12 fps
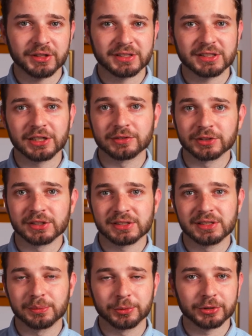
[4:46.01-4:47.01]

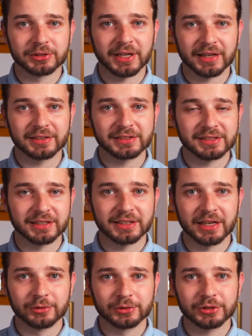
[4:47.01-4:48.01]
discoveries the protagonist
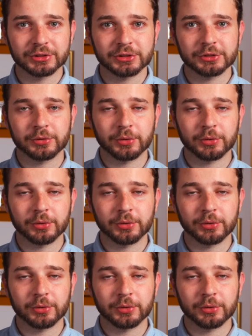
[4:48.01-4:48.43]
encounters